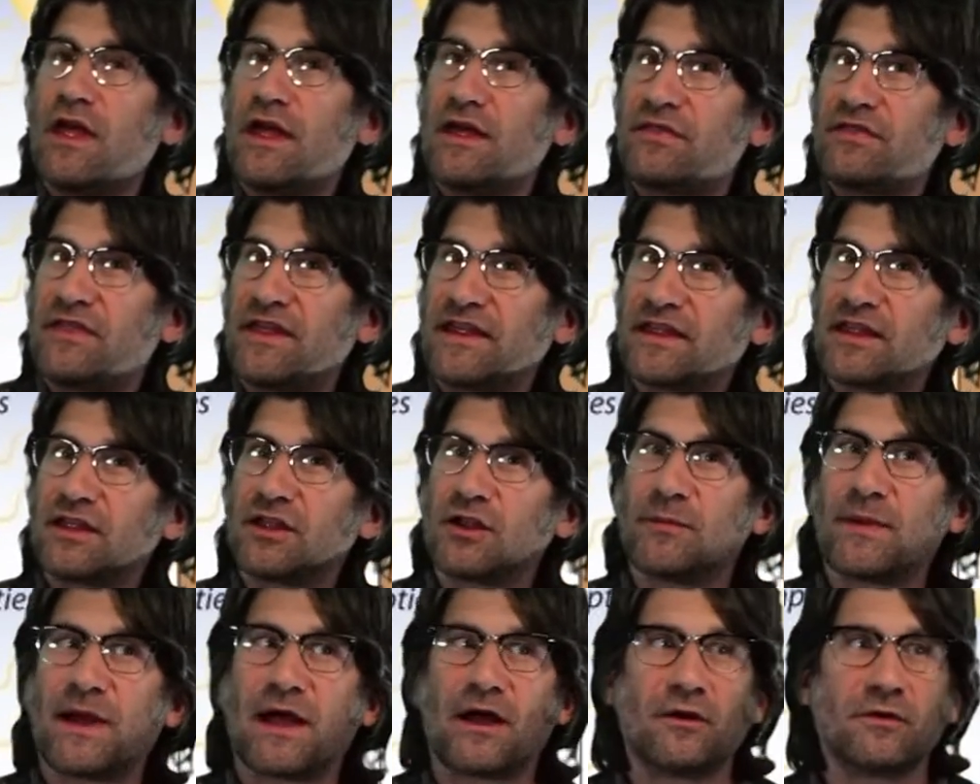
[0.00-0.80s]
Thinking
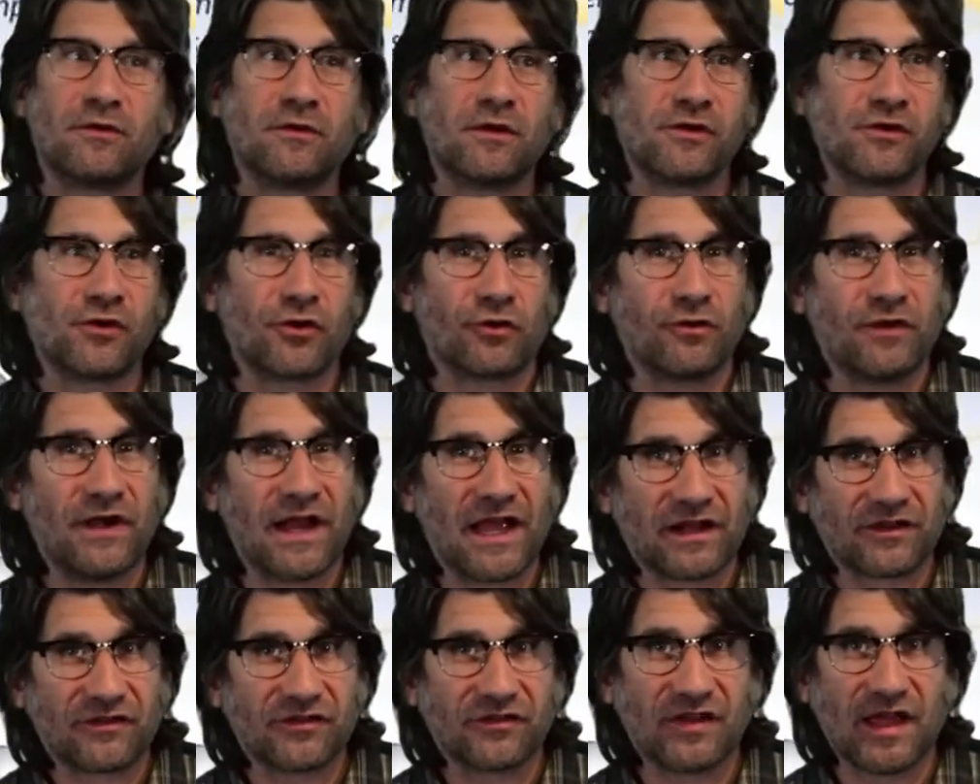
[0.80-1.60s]
about your
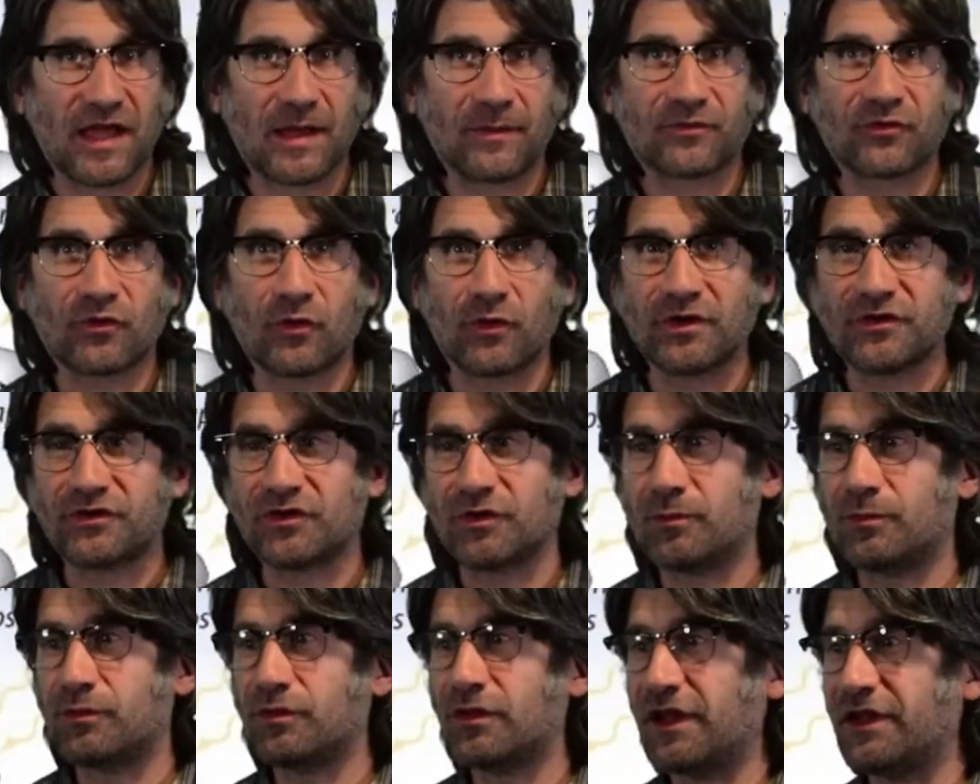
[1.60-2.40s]
next steps, going
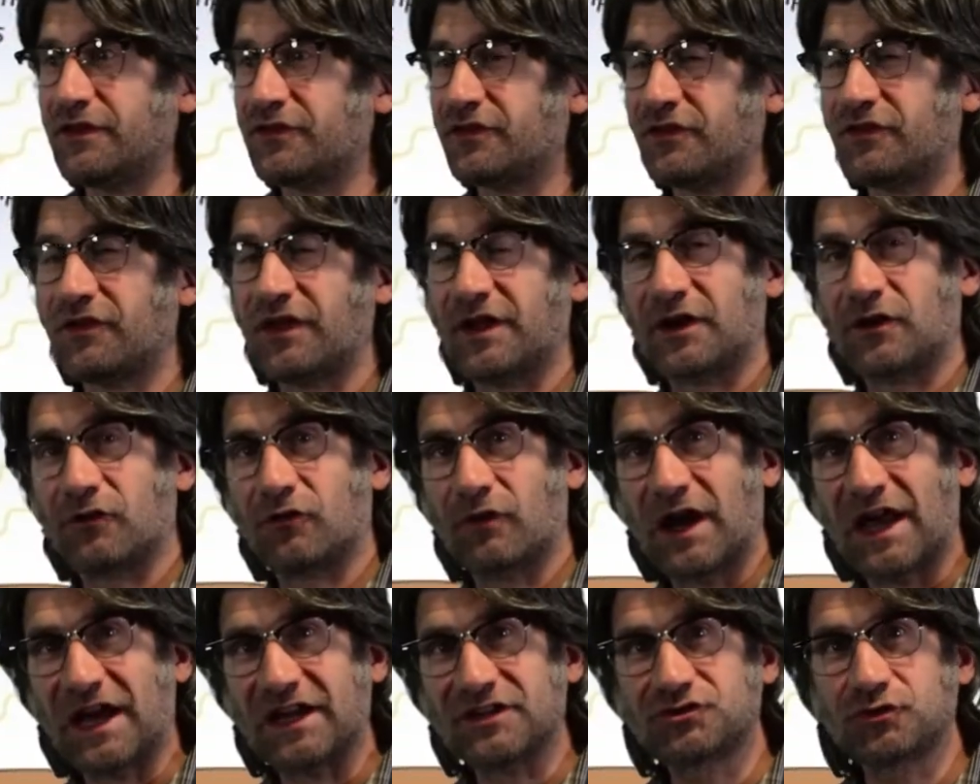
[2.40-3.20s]
to places like
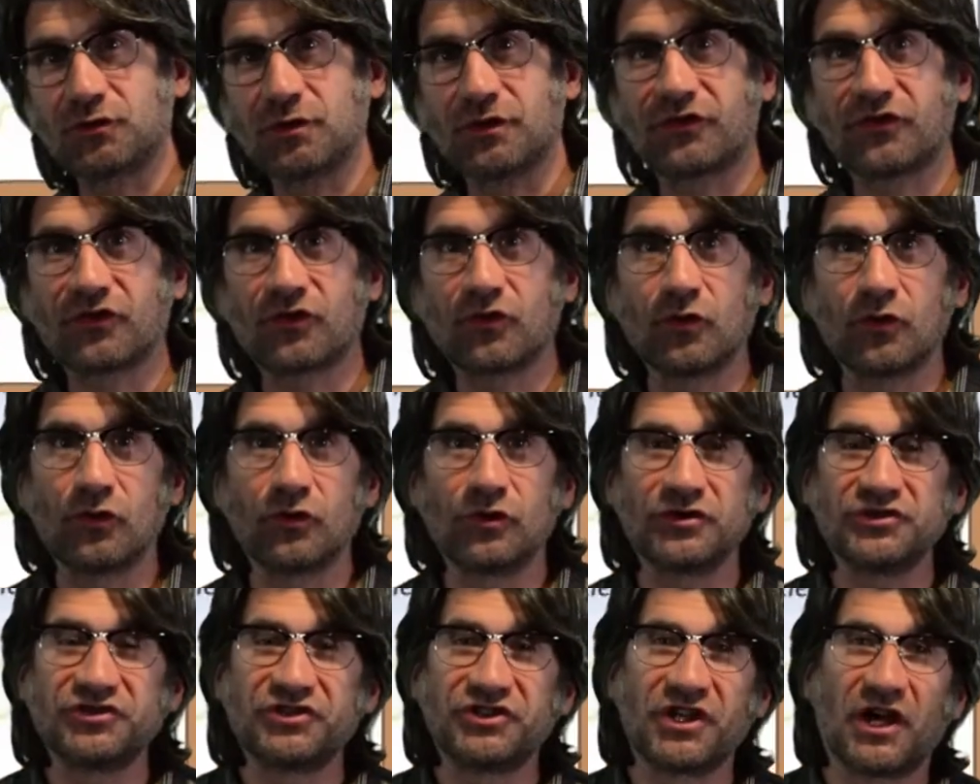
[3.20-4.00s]
graduate
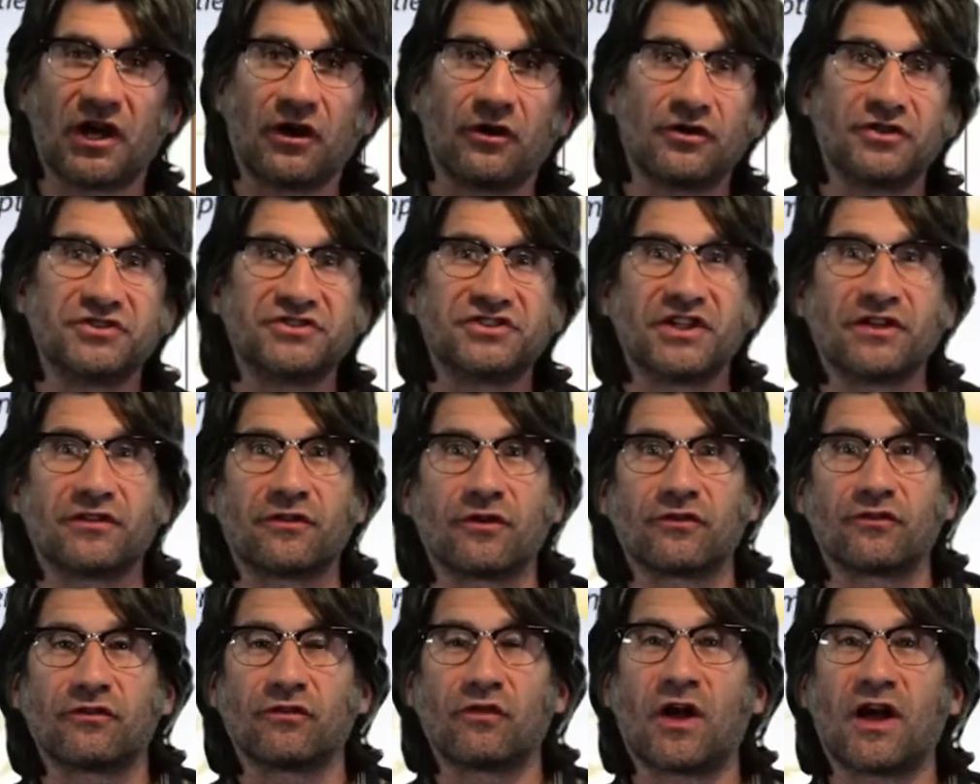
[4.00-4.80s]
school in geology,
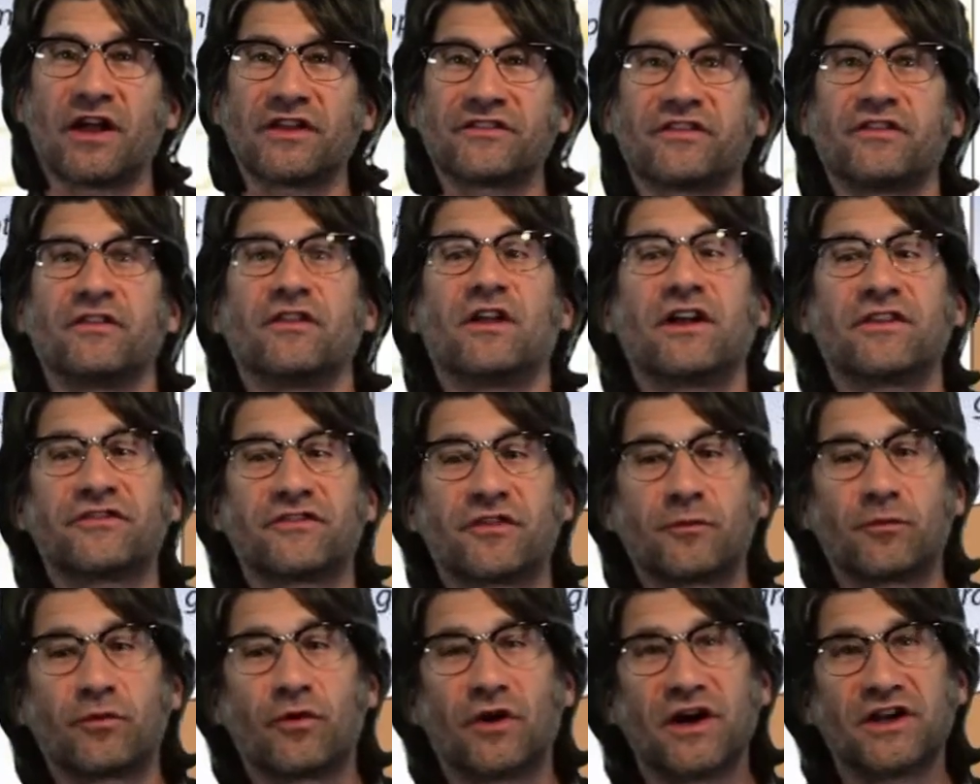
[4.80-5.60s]
there's lots and lots
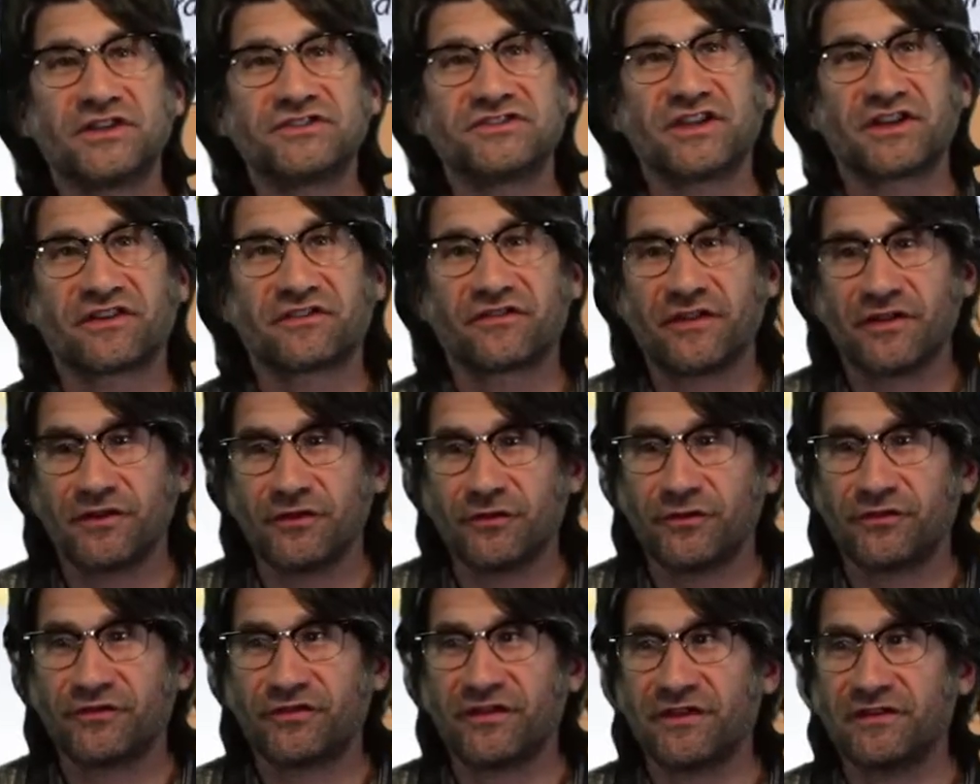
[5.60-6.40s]
of projects that
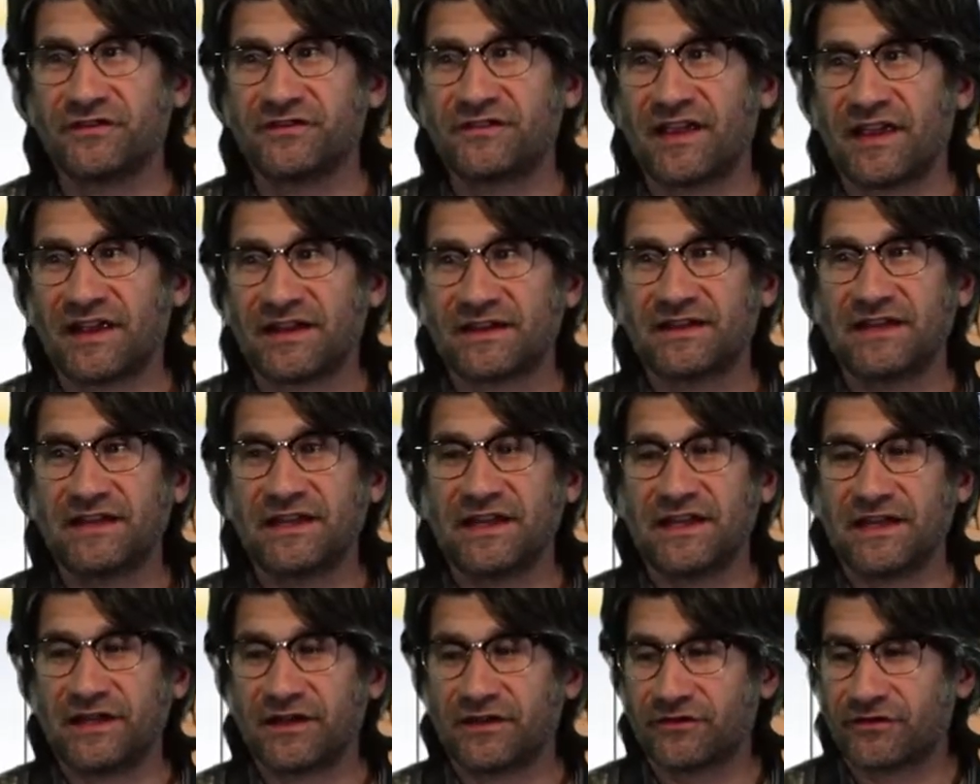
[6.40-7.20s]
use these
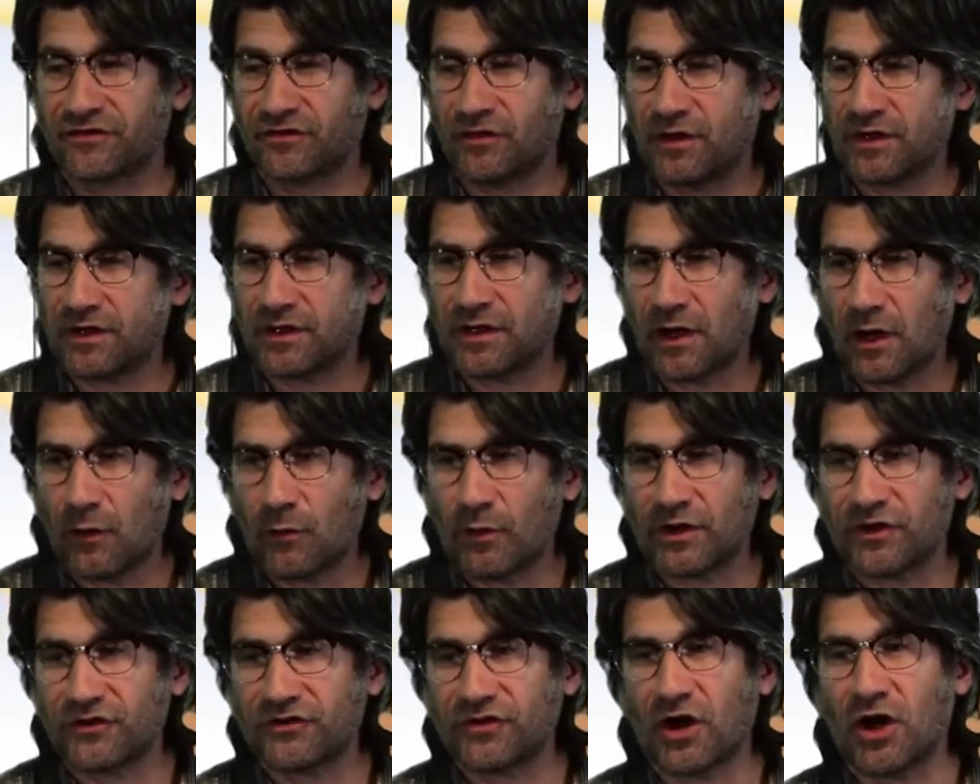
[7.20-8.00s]
techniques. So I
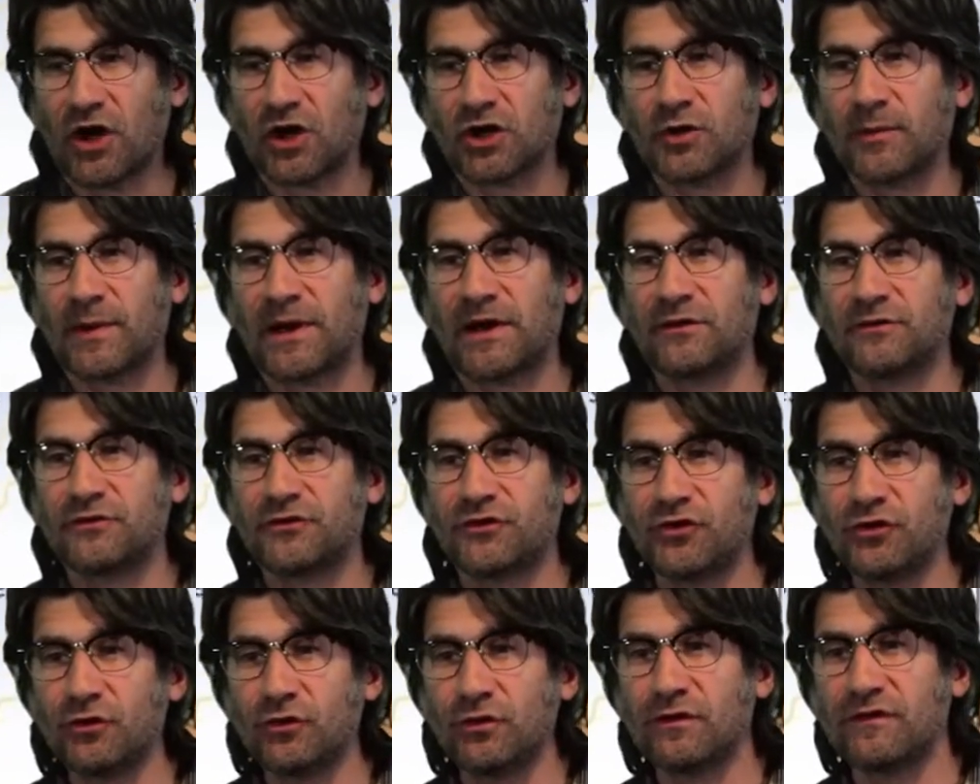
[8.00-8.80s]
want to talk about
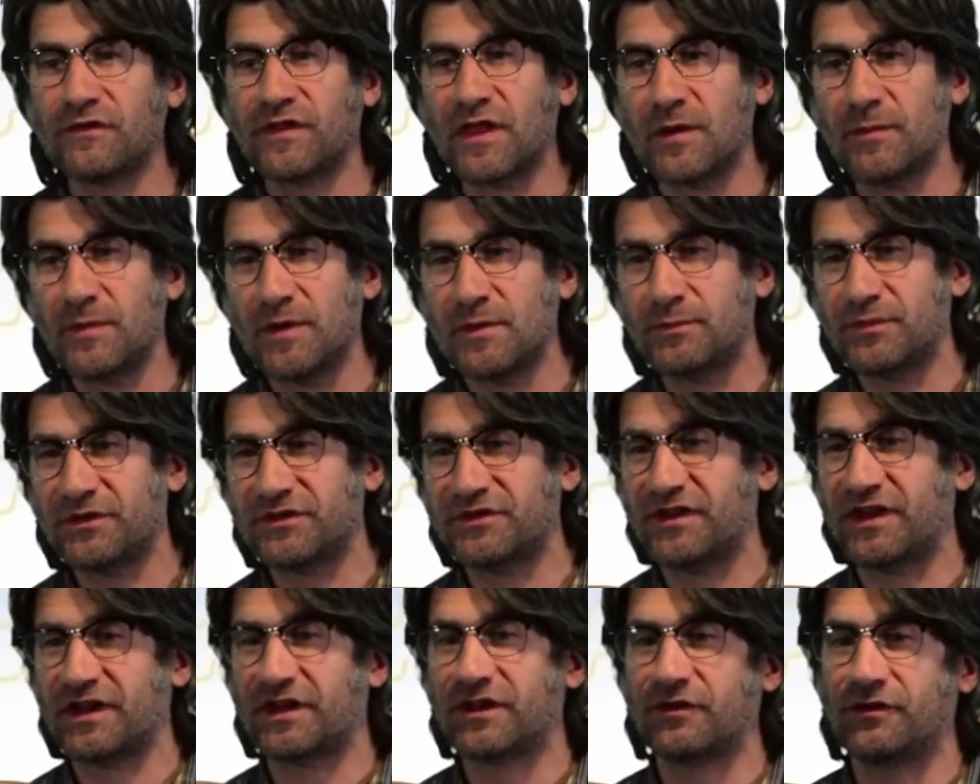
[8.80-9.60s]
2 of them in
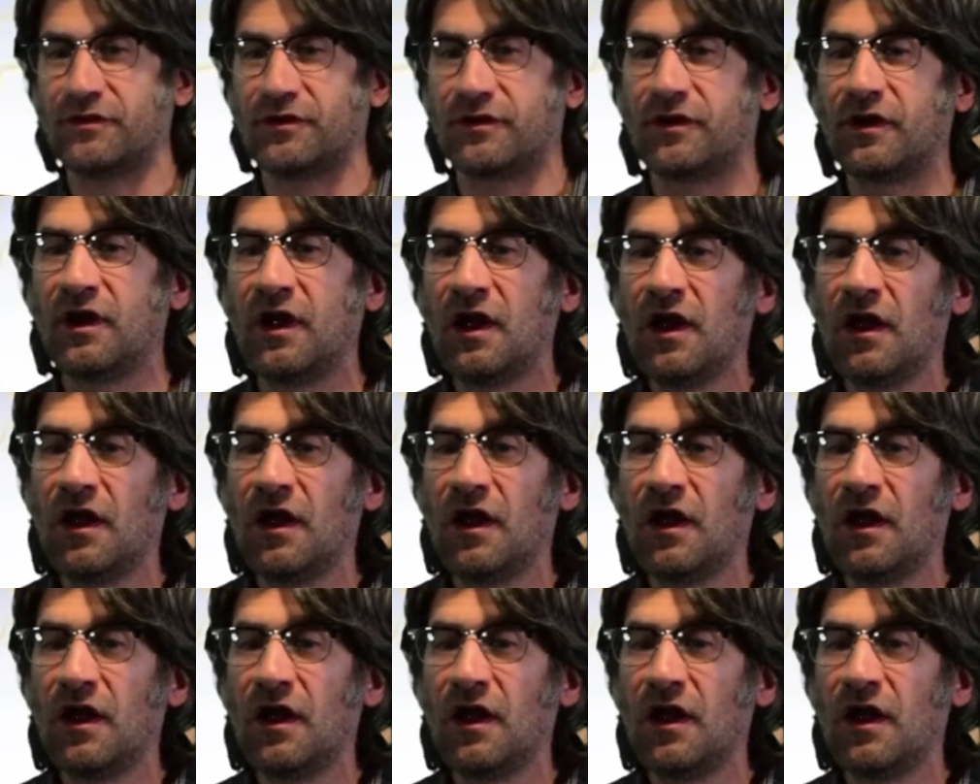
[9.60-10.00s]
particular.